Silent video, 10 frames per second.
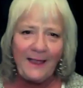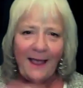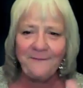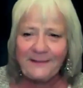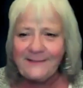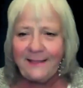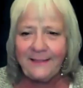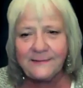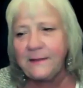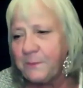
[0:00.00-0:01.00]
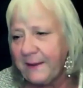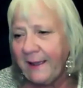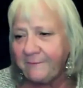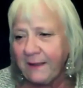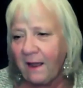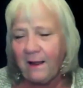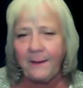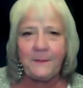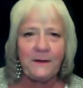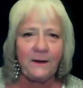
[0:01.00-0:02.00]
I have to say this because we have
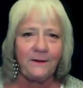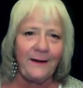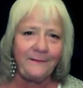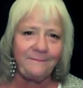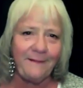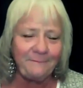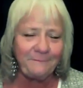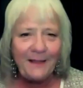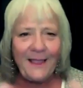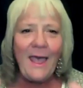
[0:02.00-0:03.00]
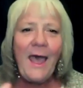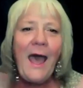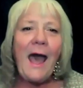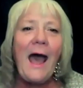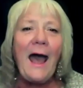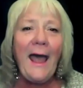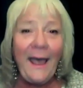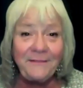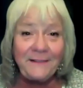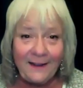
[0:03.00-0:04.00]
time, you know, I I
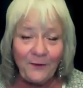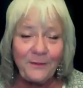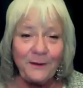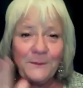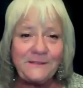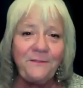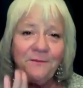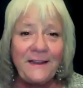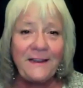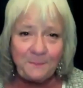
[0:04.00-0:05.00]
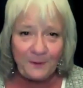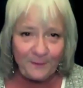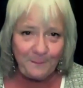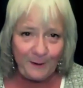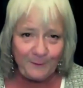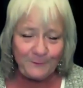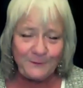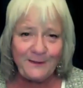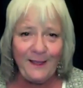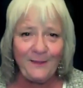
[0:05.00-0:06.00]
have to tell, there was a Facebook
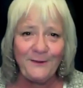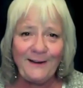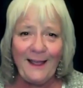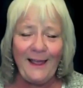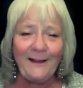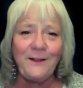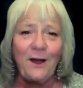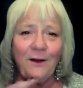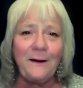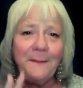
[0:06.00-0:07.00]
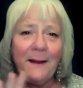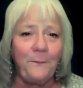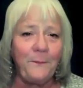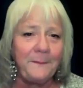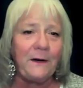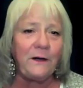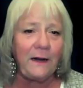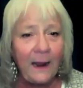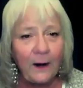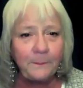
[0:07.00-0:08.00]
post the other day talking about a woman on
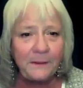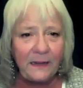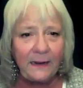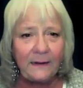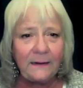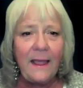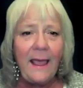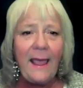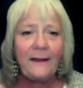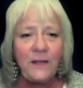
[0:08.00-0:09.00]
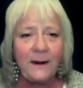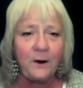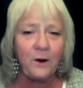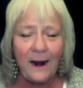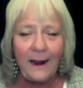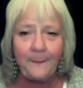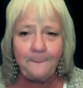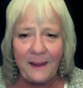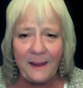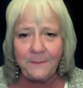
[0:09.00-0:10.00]
an airplane and she had a
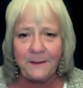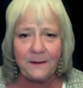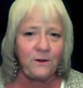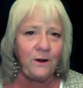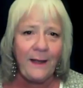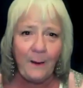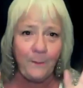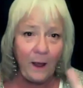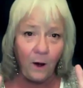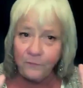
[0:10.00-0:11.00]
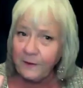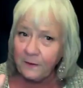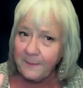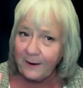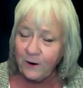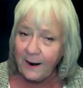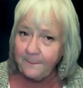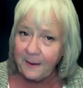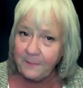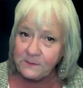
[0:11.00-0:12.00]
crying baby. And you know how we all feel about
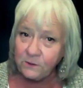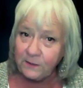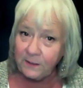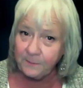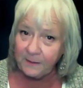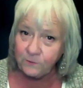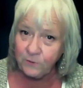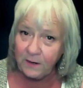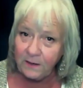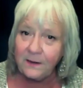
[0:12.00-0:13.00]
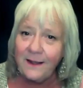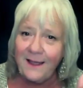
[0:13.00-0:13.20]
crying babies on airplanes, right?